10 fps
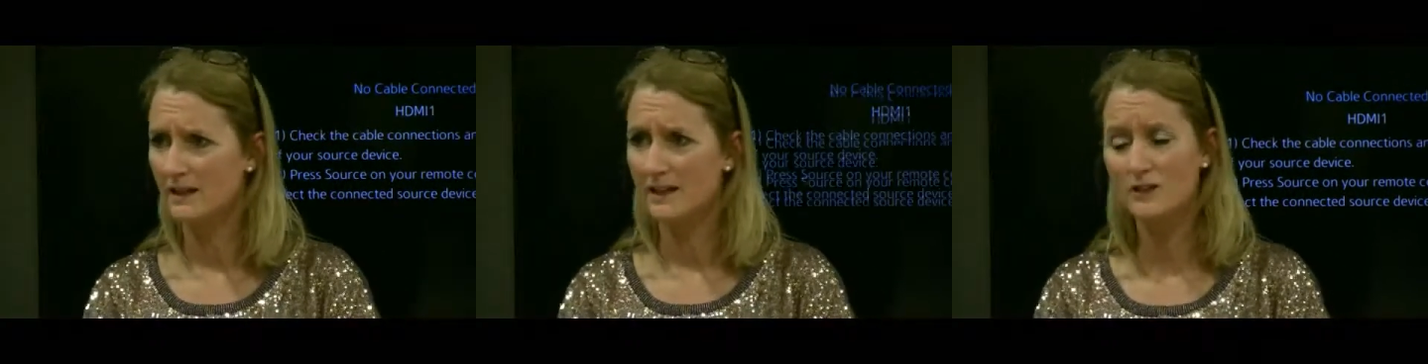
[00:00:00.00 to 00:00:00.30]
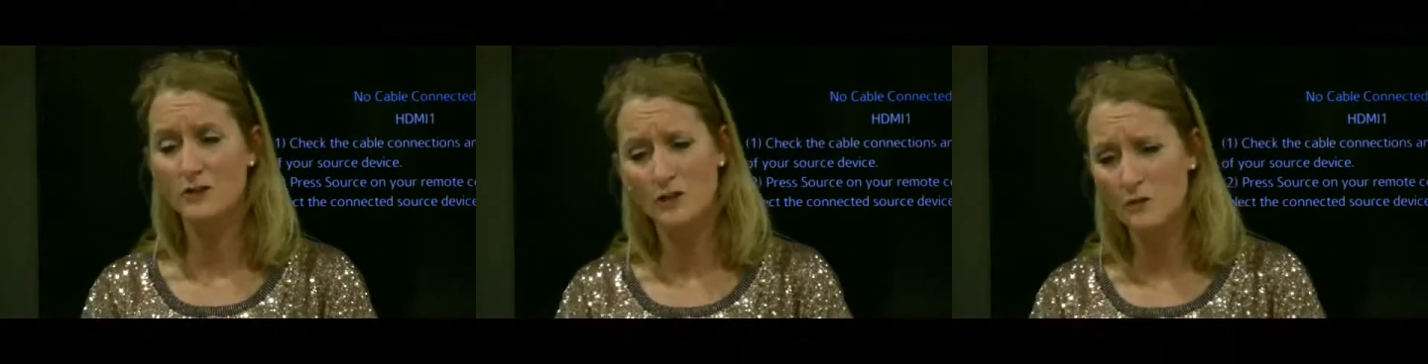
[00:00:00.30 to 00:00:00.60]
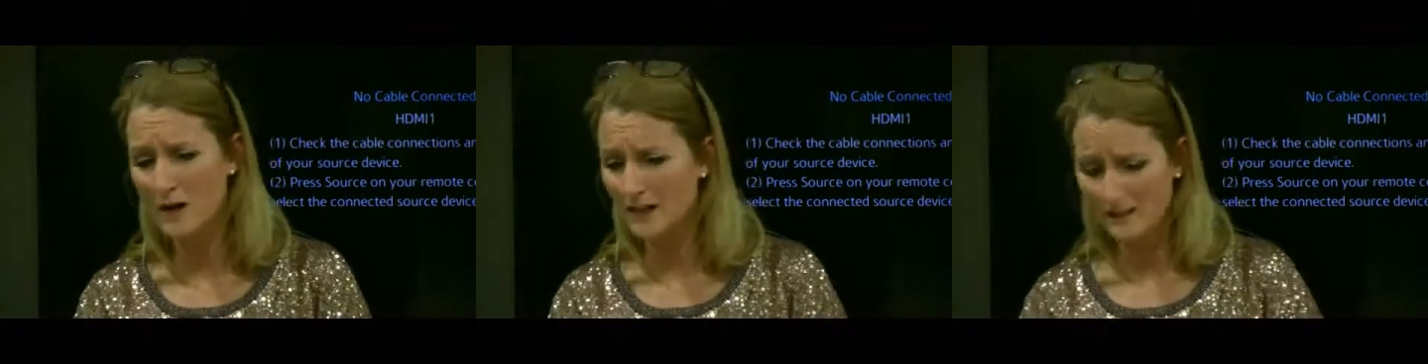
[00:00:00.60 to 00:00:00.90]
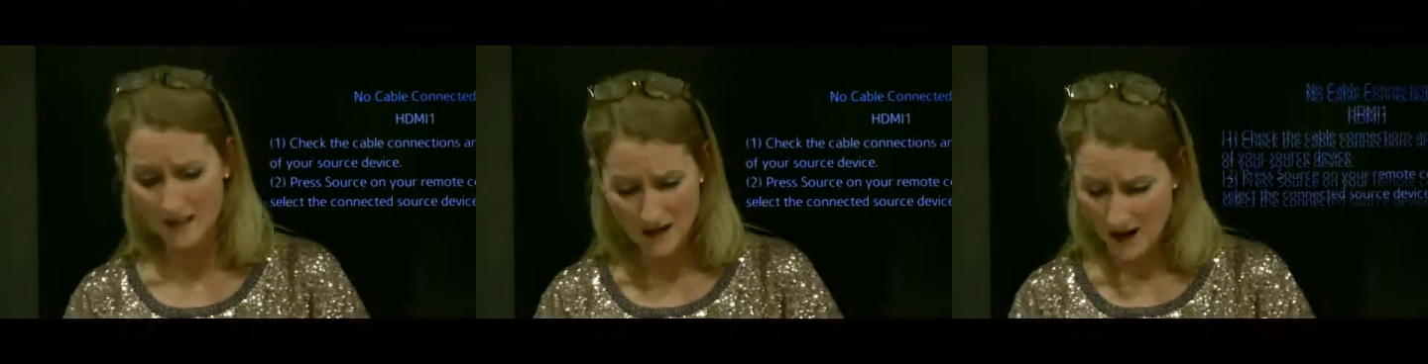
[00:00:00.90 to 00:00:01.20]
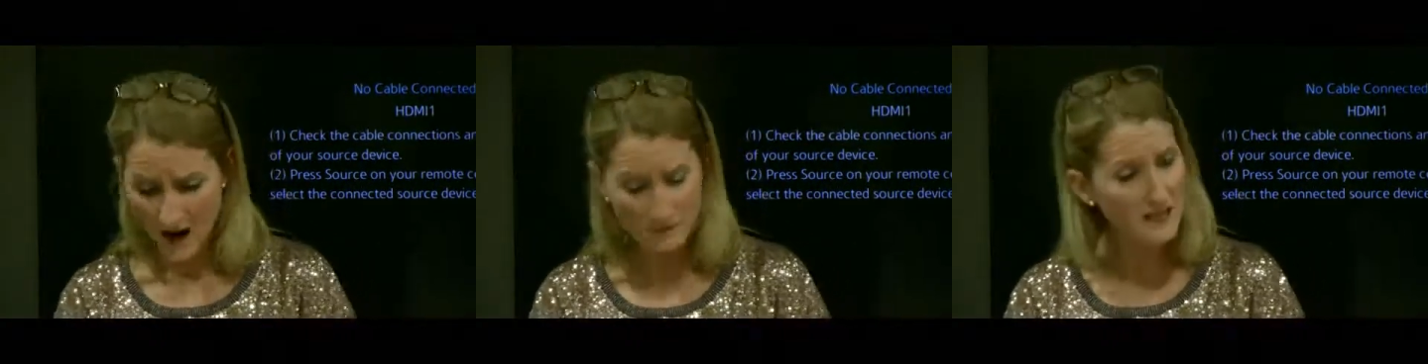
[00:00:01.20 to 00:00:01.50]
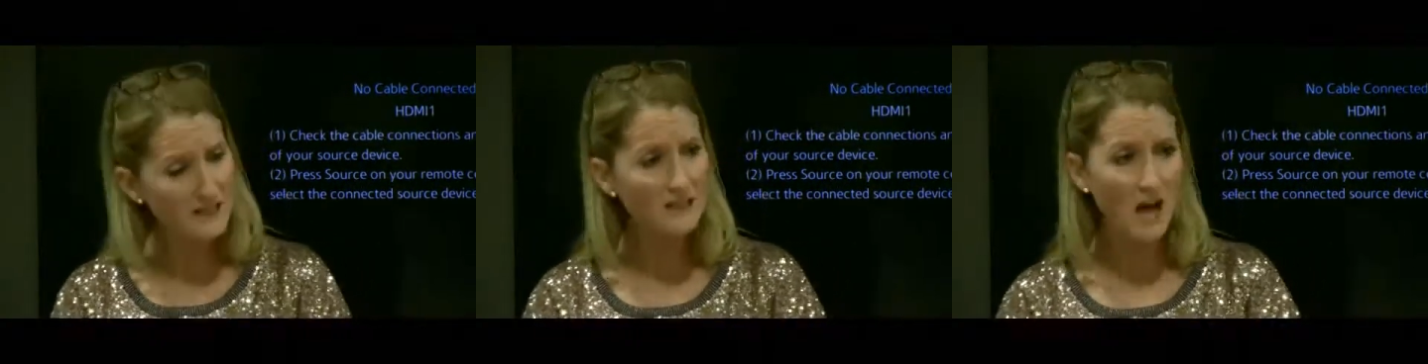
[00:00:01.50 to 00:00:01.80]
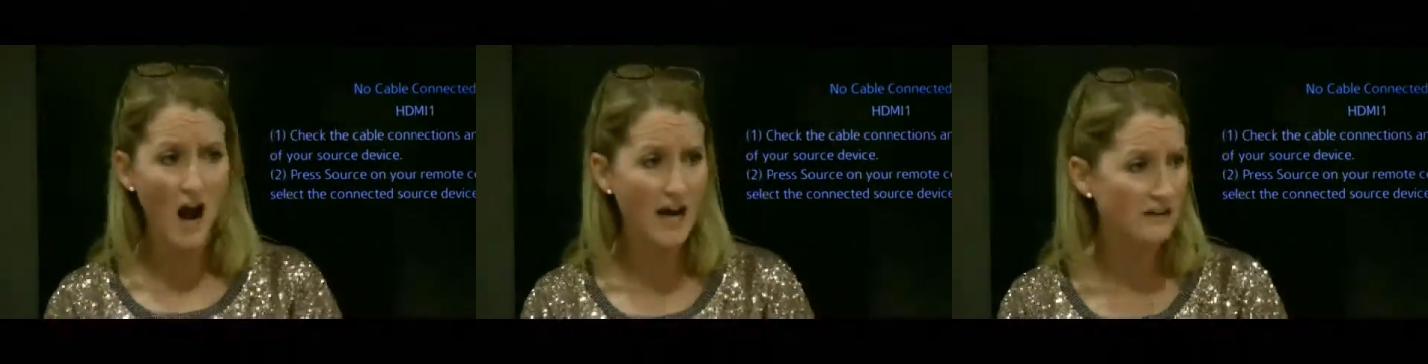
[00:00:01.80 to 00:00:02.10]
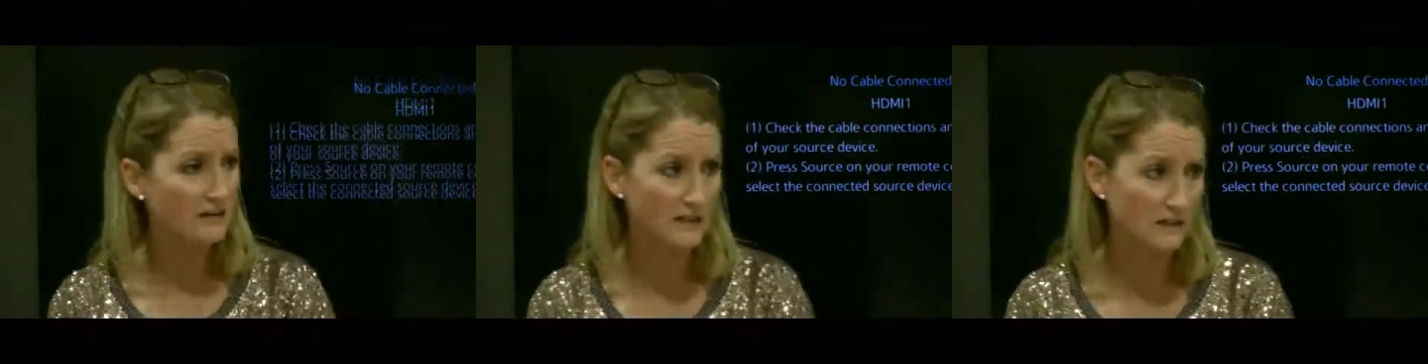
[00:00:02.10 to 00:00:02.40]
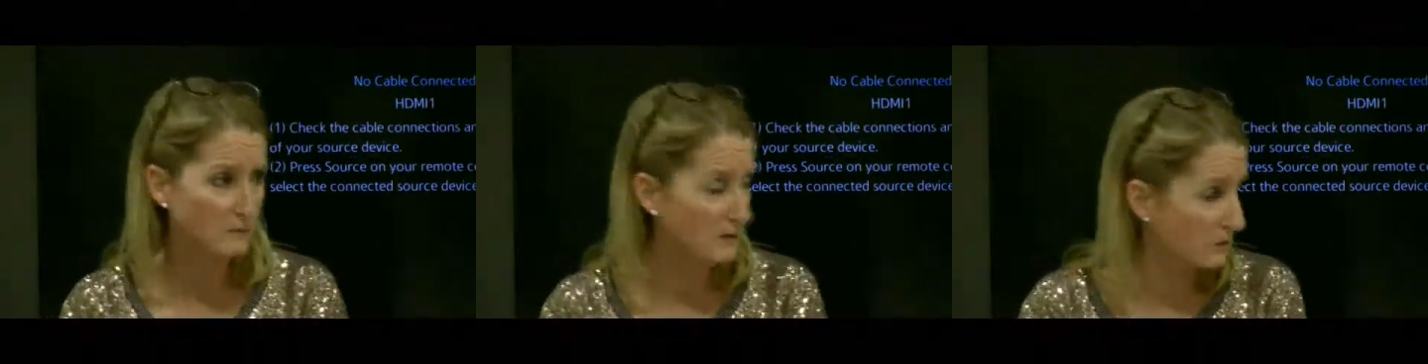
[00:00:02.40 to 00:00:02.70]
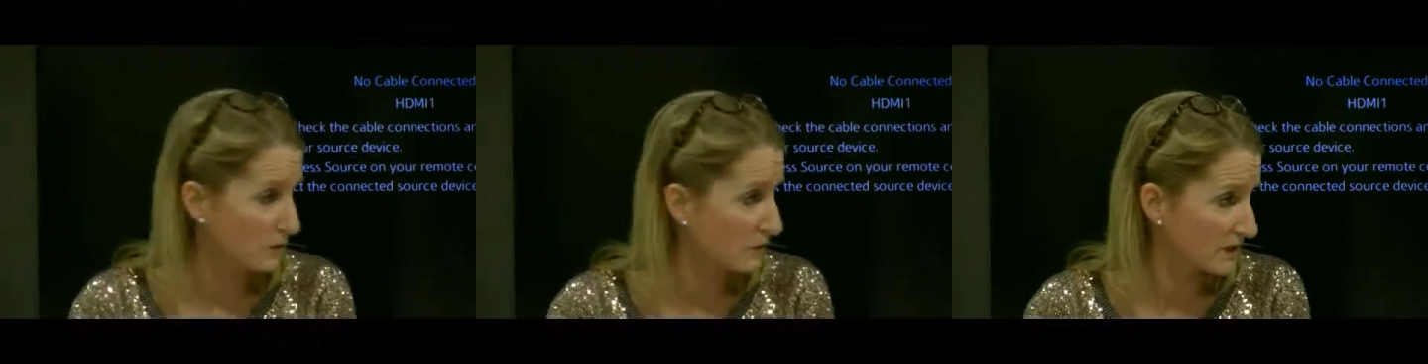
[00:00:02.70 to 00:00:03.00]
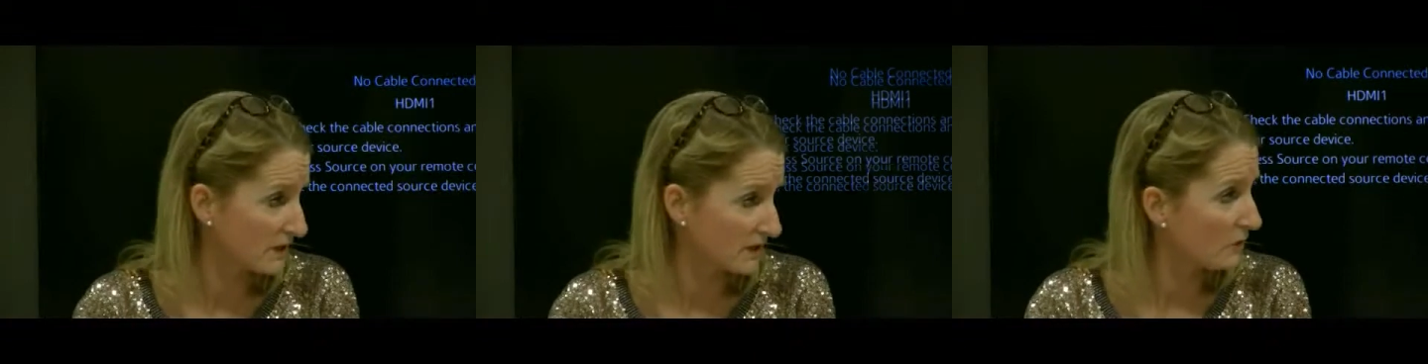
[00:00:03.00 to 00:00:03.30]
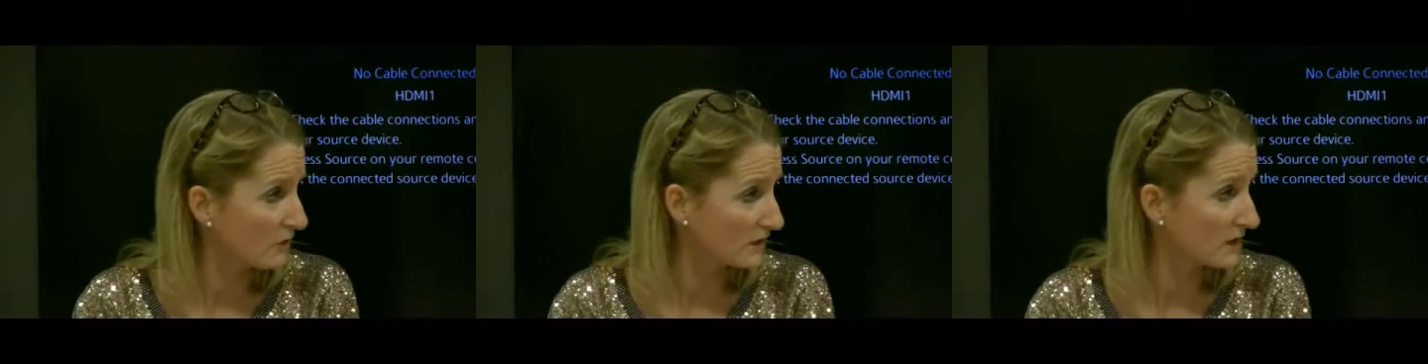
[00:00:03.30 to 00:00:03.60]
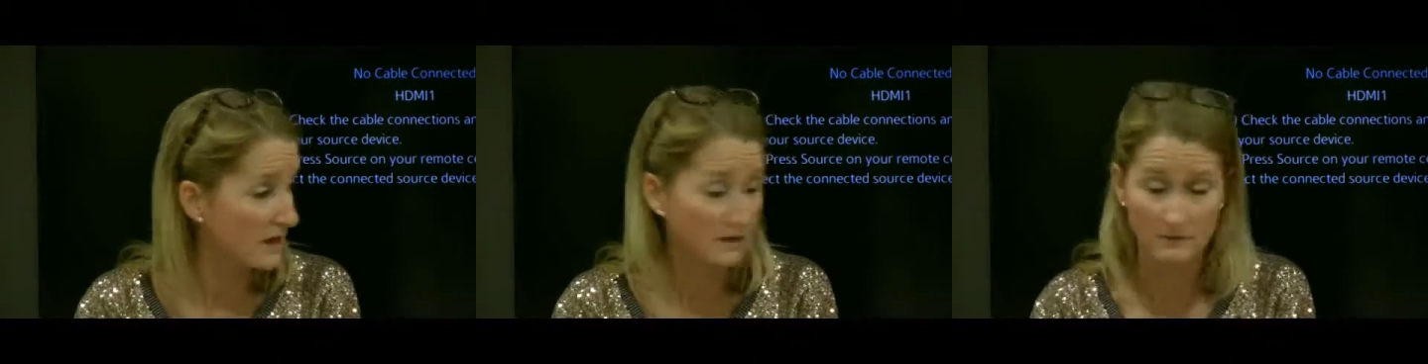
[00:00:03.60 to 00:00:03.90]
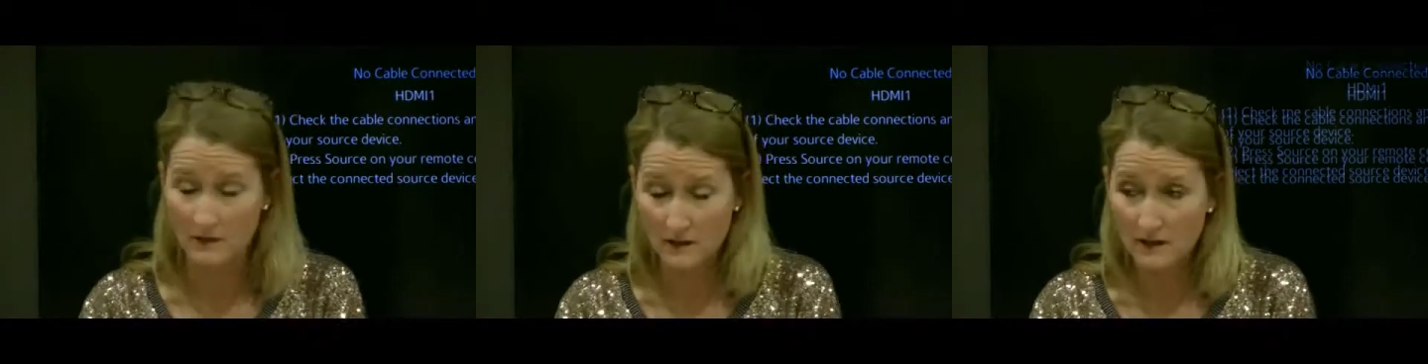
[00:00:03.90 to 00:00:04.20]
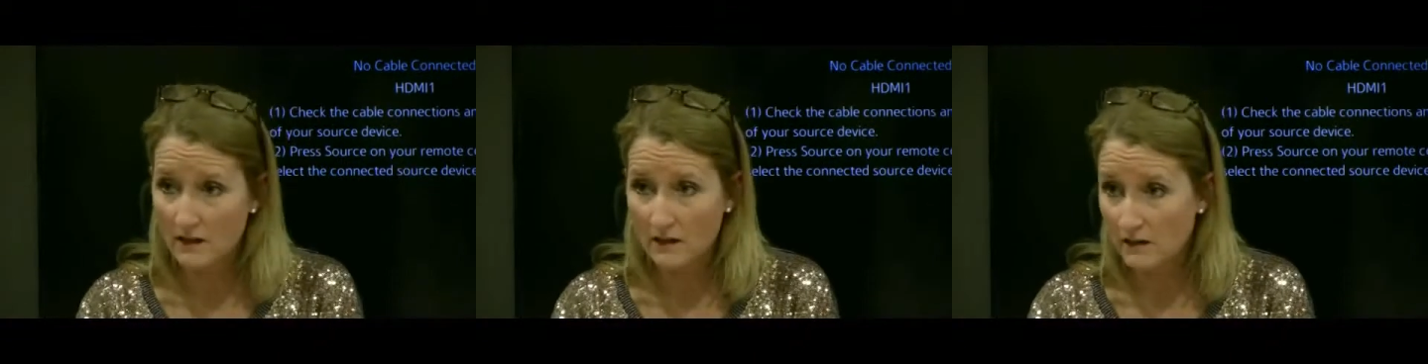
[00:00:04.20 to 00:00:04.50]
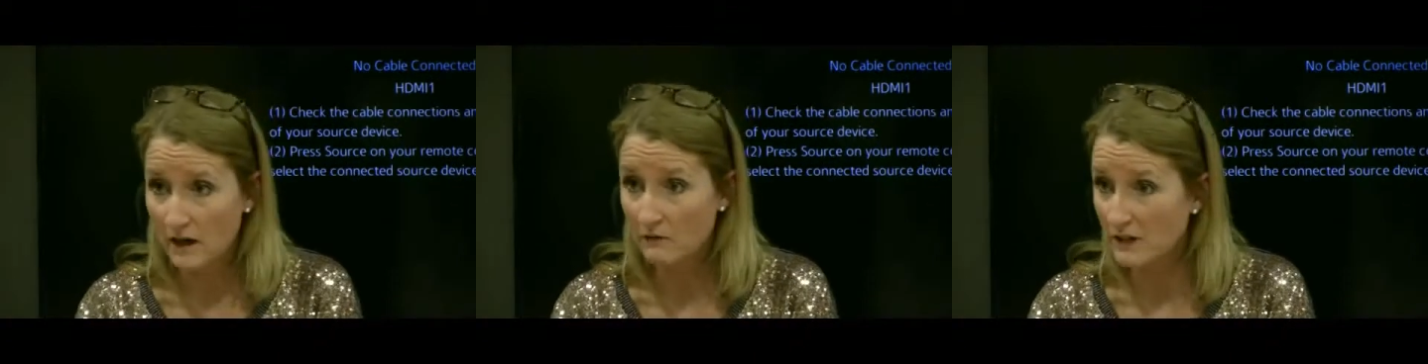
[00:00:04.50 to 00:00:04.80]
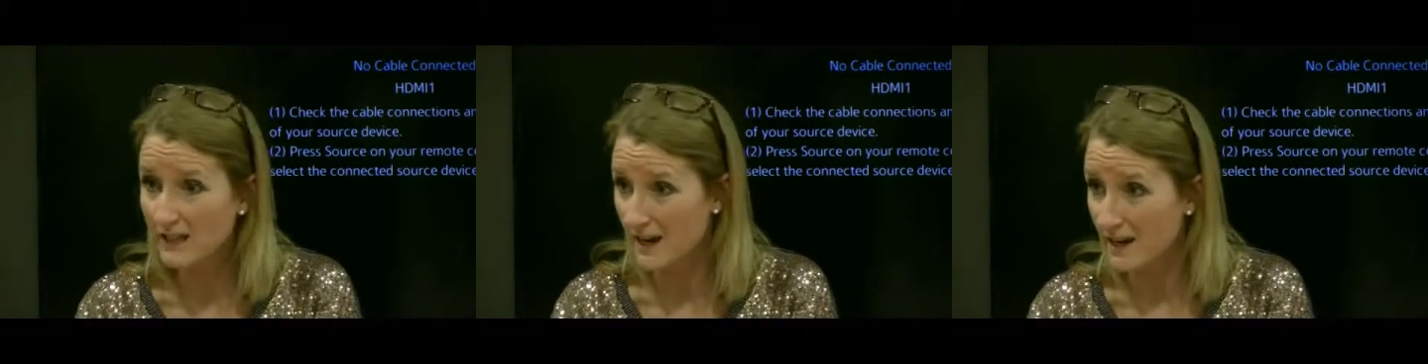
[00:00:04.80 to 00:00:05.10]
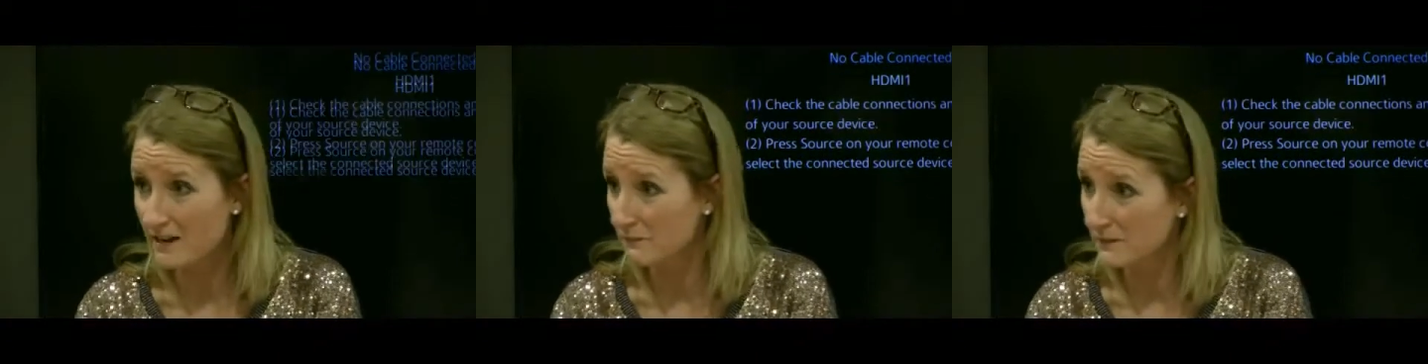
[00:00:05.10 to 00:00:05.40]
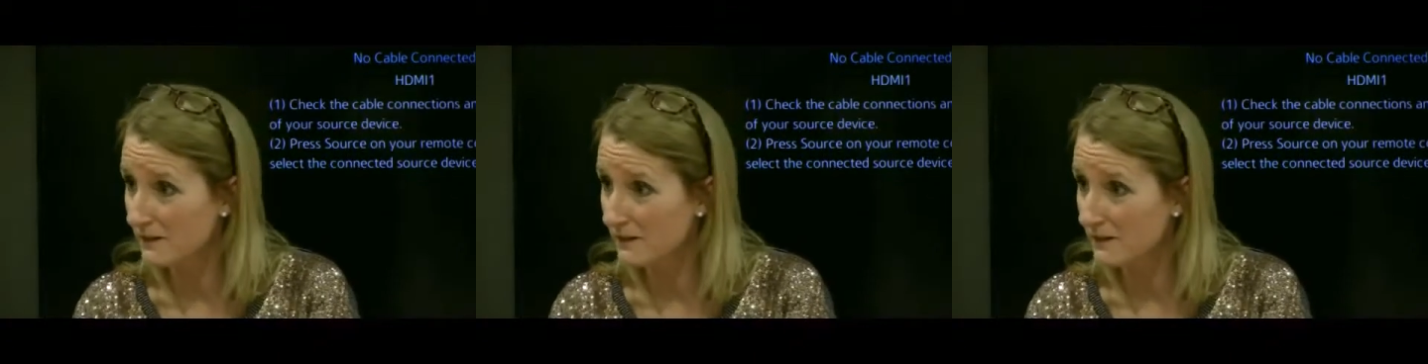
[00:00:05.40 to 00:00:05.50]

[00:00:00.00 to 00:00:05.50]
Because you know what? I'm getting tired seeing people who are sick all the time. I really am.